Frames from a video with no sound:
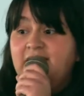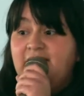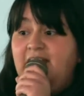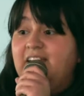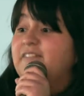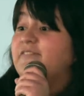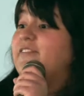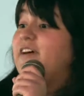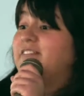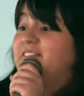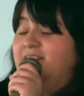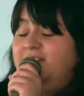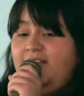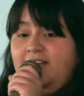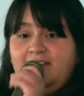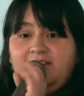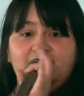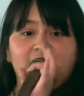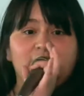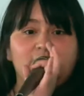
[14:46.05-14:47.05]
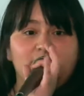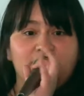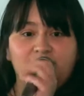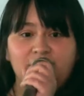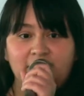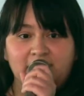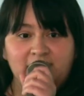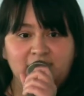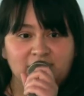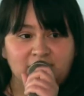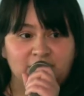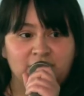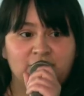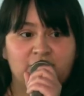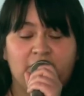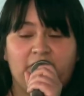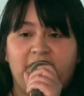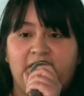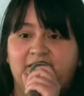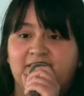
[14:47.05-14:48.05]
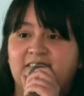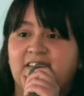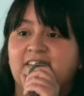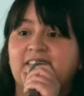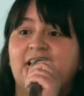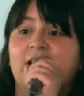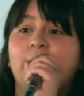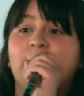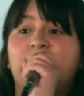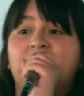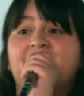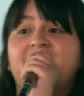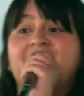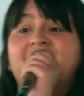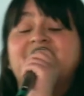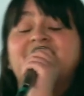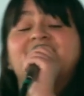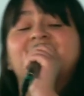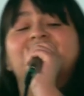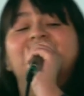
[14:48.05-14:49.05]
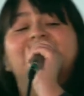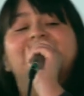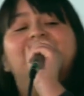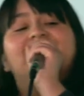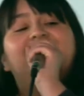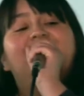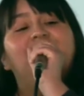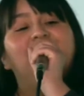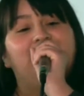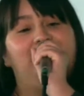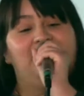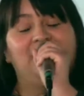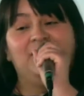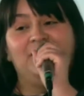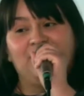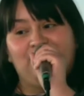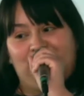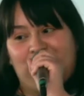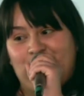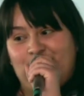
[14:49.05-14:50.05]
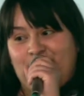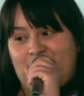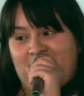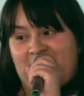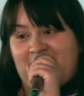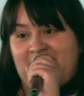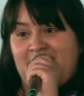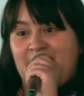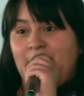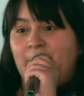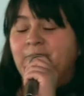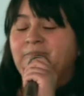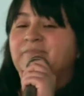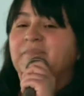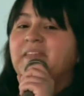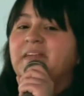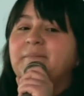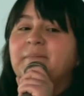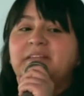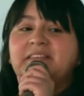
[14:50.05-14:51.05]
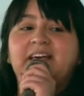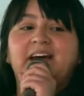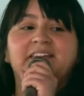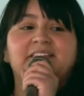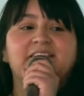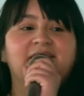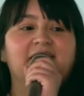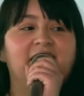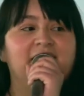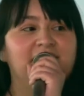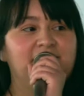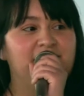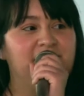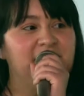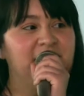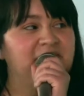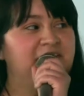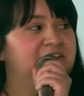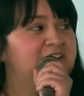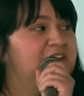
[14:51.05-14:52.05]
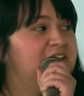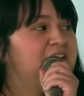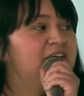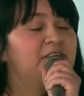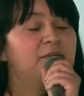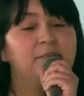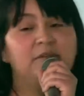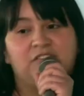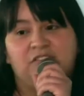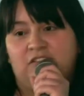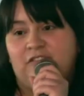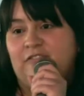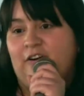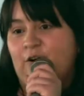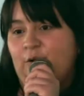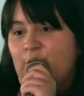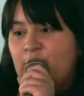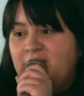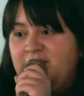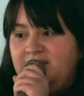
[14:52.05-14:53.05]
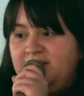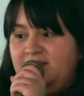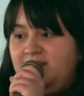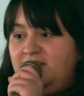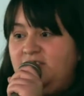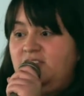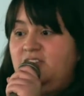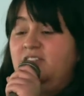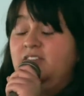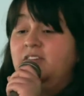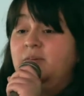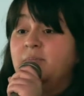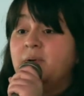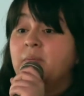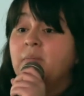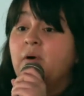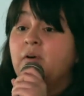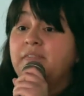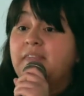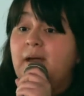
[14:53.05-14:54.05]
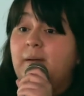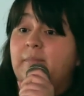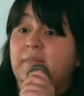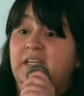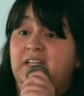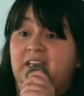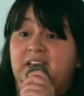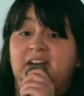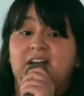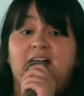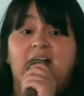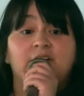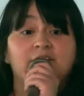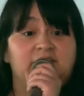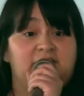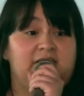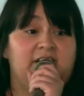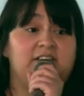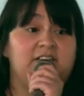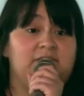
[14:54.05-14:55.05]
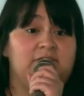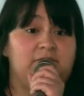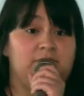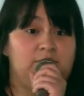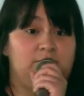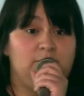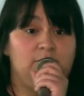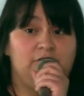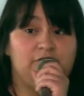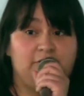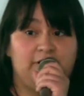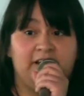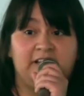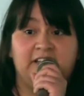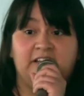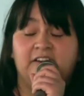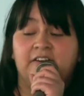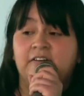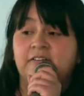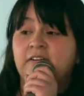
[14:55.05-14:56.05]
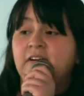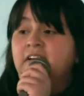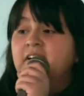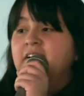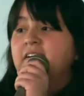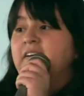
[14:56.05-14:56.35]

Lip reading: that investigative sort of research or things like that. But that's kind of a year two thing. But that's kind of the mission of our organization, is to promote that media outside of radio.